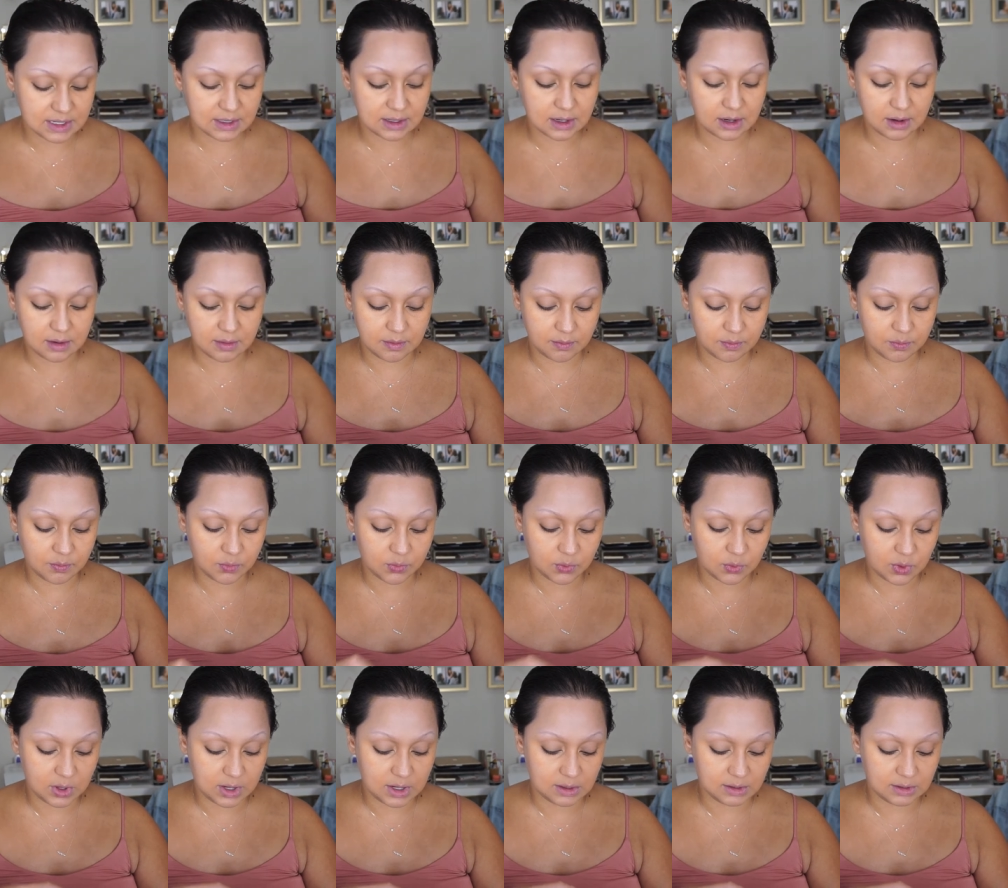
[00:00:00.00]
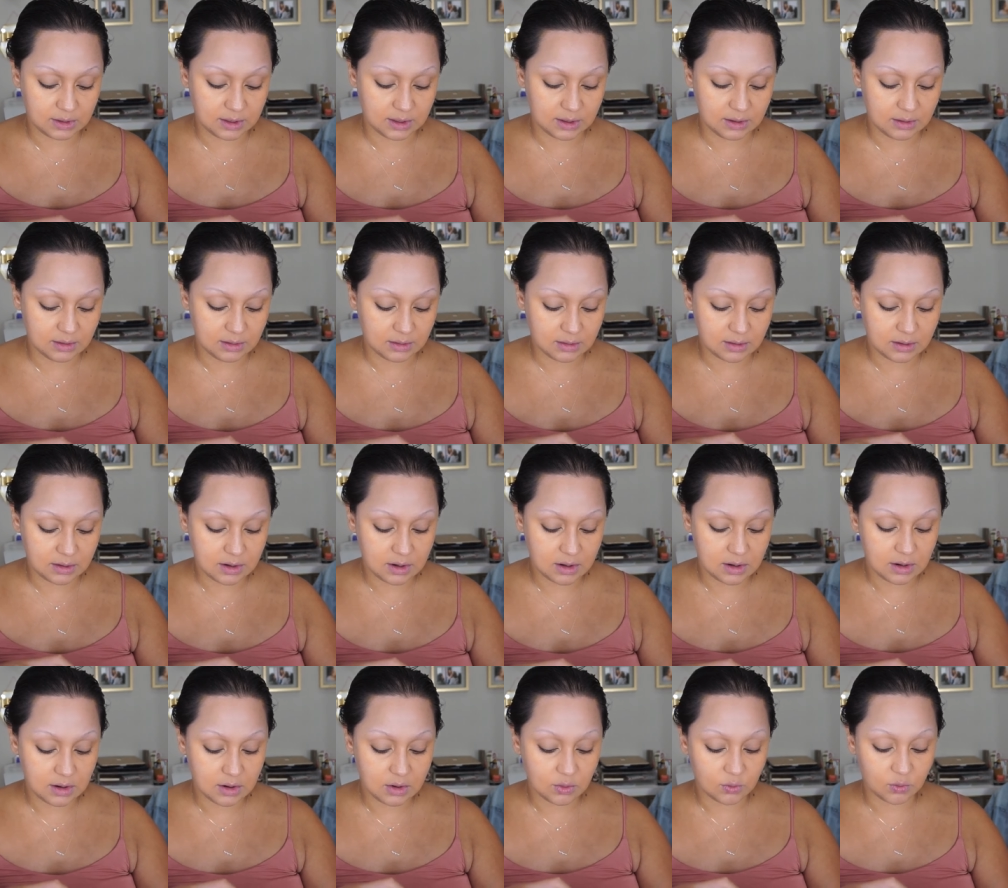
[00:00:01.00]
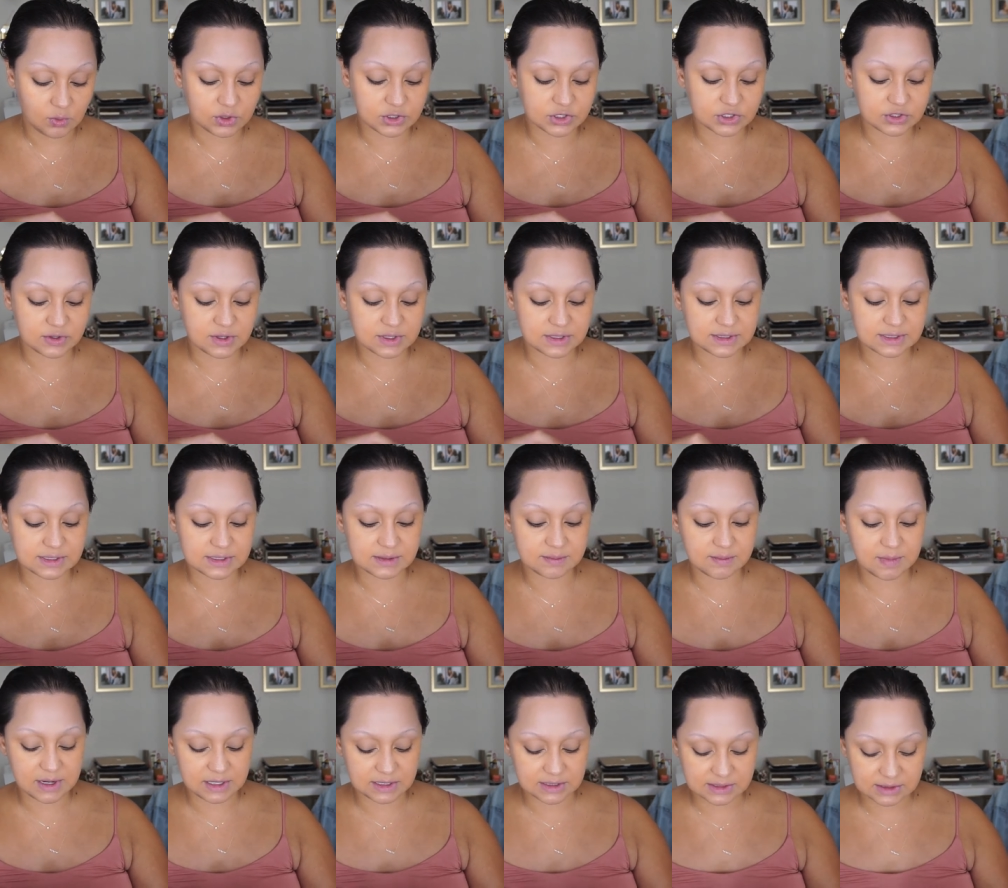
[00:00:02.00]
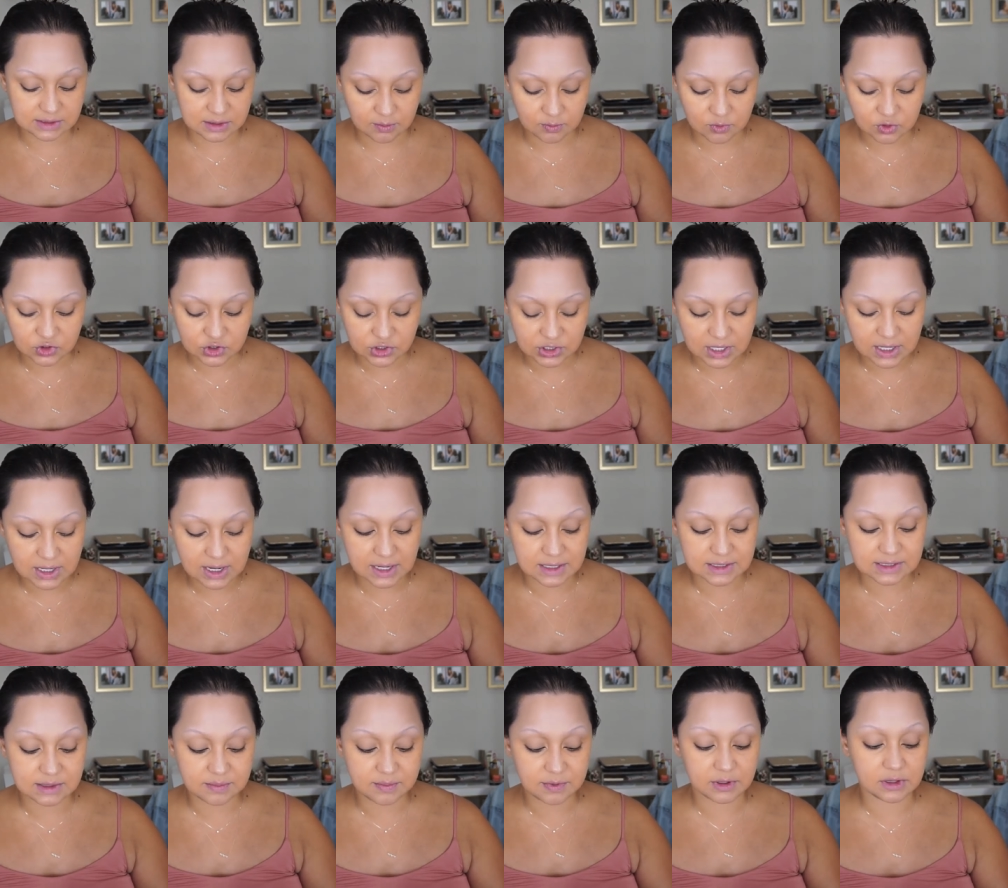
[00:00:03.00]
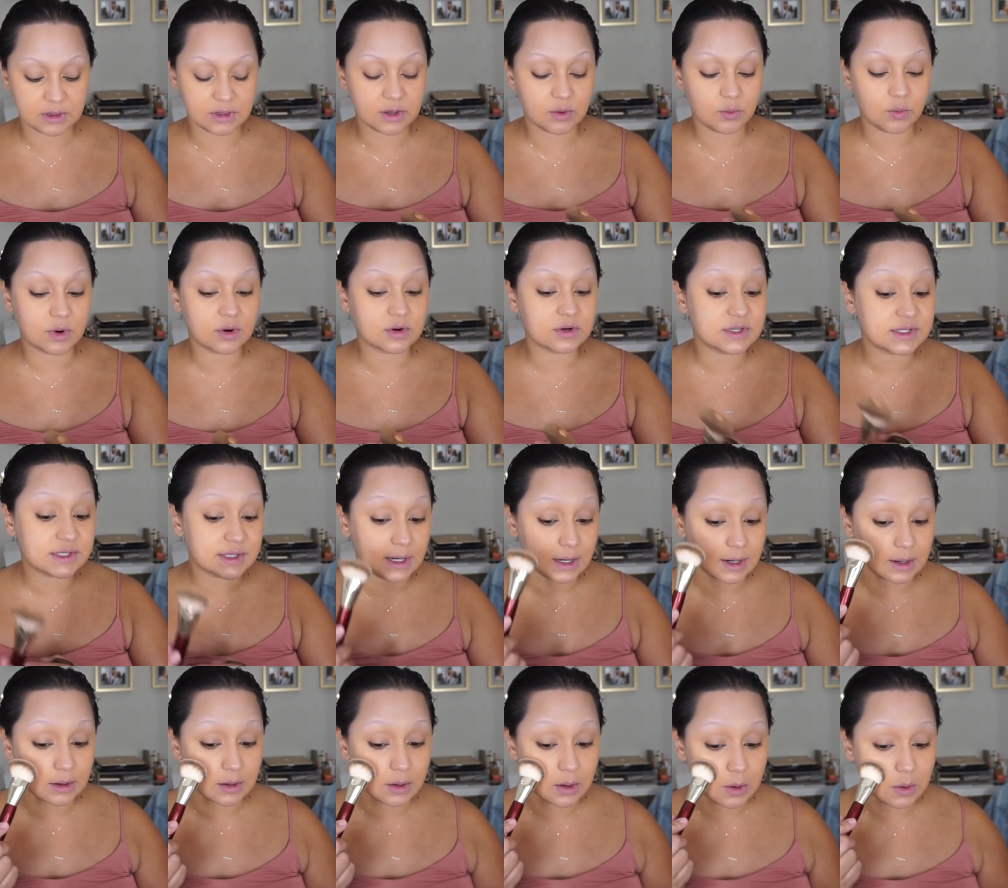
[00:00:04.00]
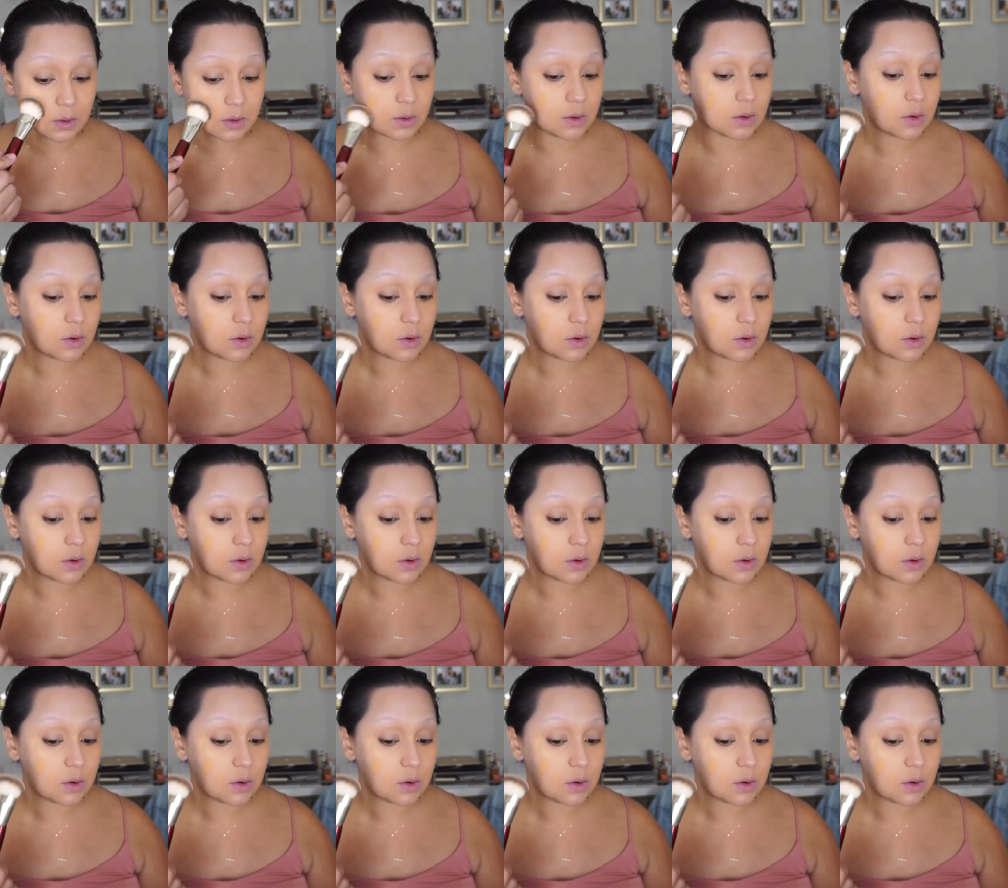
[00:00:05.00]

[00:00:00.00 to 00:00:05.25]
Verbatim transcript: take Praline, which this is my summer shade. I typically wear sand.